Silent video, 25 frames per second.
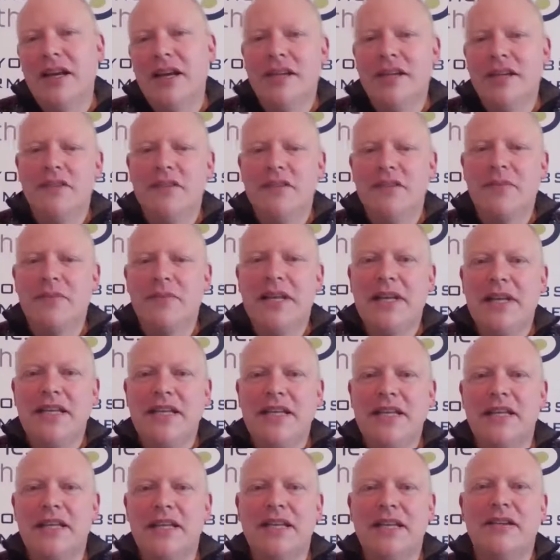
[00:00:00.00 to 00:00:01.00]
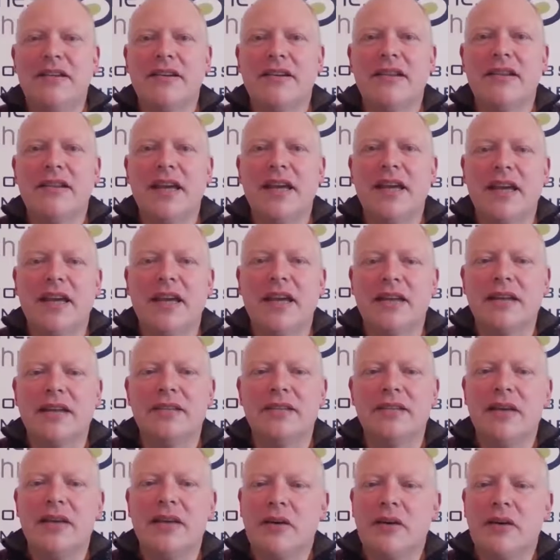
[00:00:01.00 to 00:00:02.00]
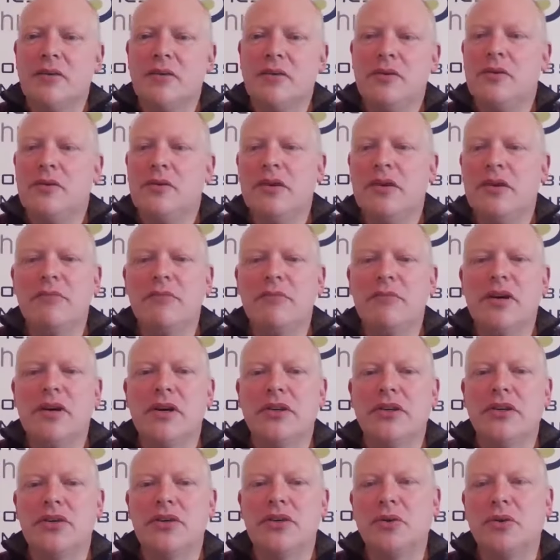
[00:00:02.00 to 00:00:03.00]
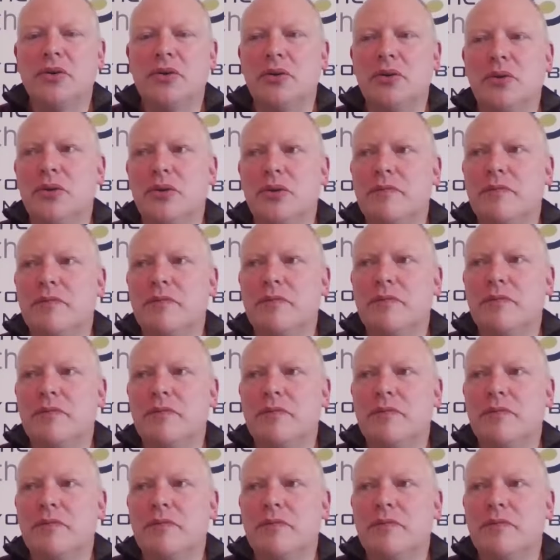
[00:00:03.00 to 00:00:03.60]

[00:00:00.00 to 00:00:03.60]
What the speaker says: usability testing, I think, has no commercial